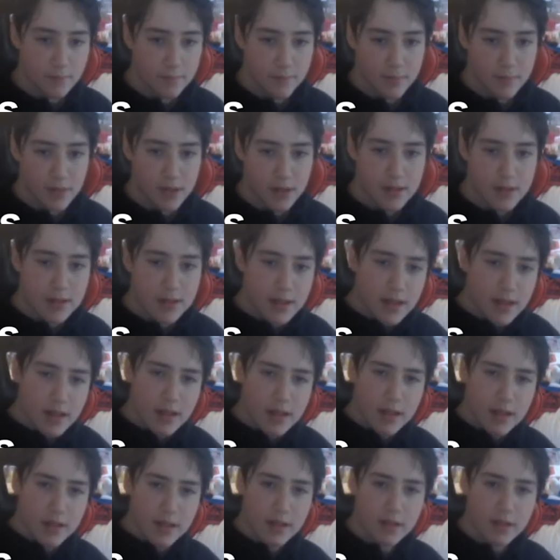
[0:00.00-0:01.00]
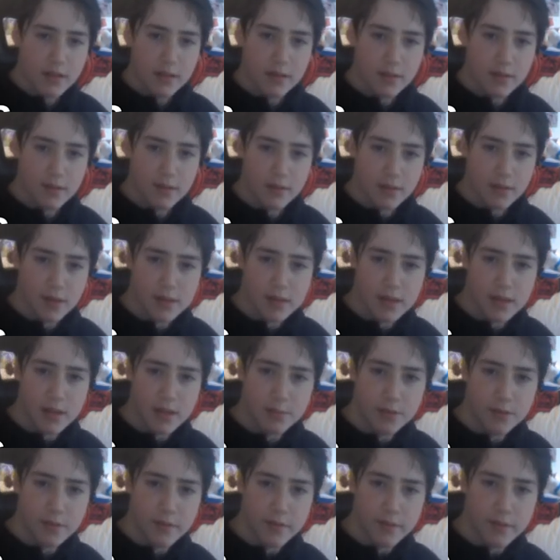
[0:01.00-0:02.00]
Let's say, for example,
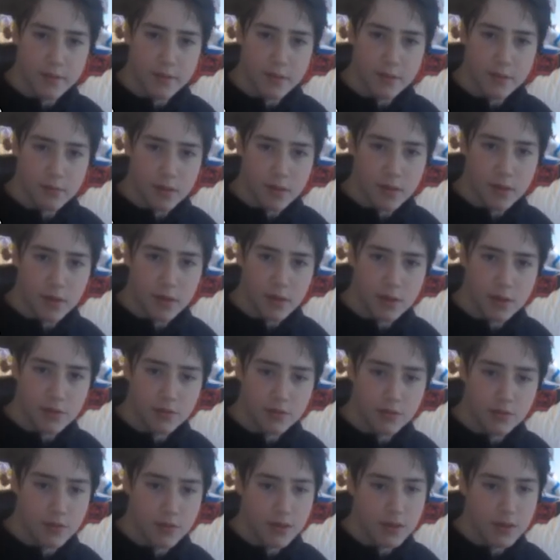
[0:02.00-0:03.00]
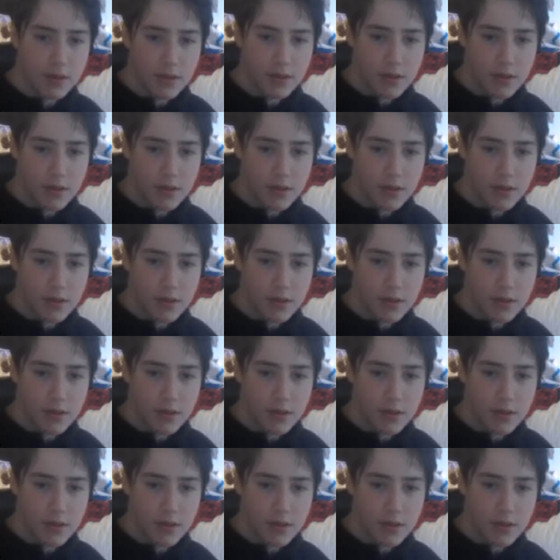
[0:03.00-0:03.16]
if one country,